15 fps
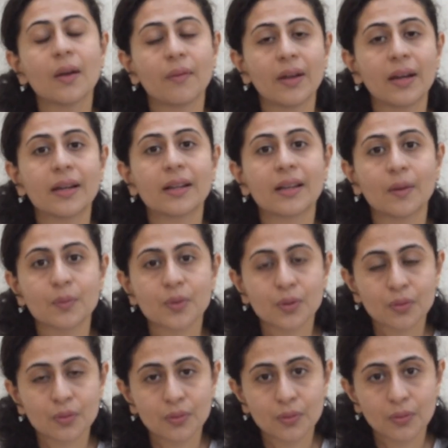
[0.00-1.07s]
When it comes
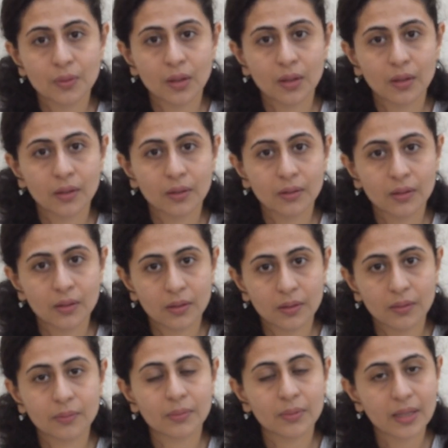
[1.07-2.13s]
to
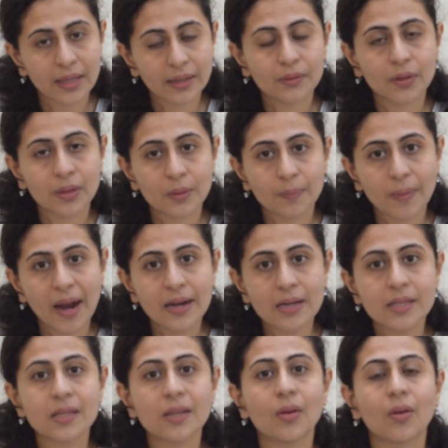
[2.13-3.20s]
the electrical
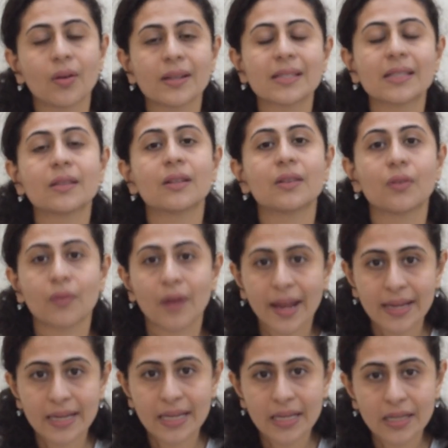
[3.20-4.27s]
pads or is the
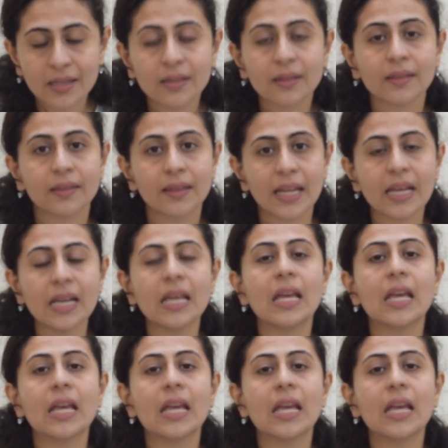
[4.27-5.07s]
dry heat, then